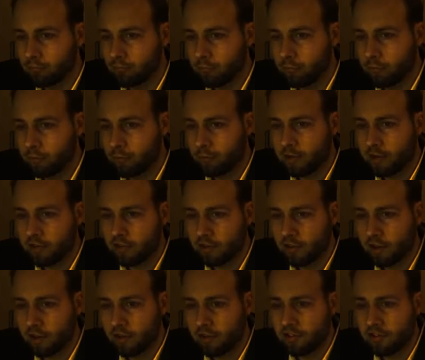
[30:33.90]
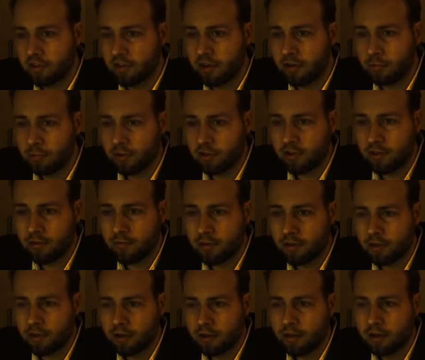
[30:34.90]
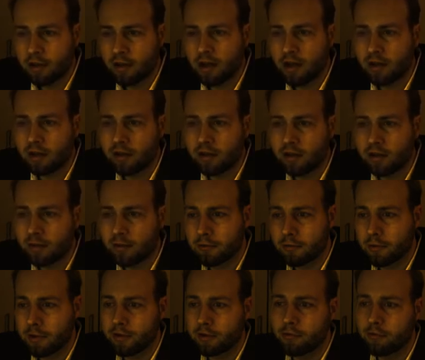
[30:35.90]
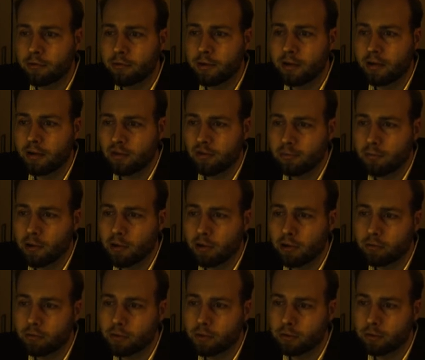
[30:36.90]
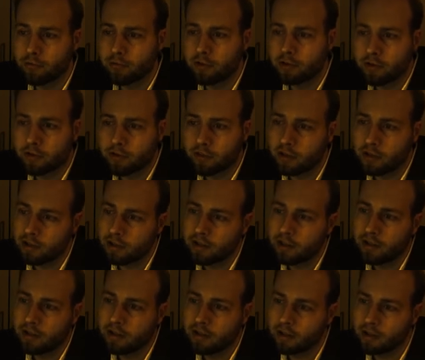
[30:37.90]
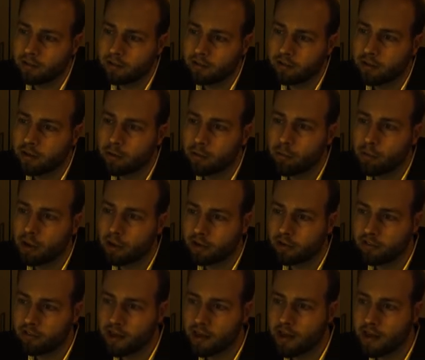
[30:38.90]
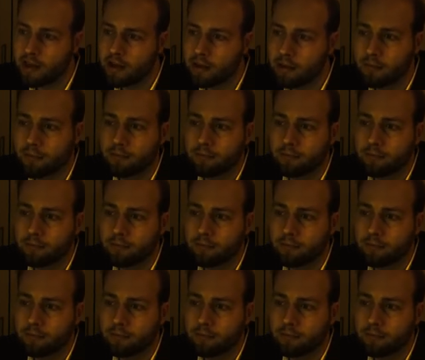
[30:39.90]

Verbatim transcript: From this unseen receiver, a little thread of green smoke rose vertically into the quiet air.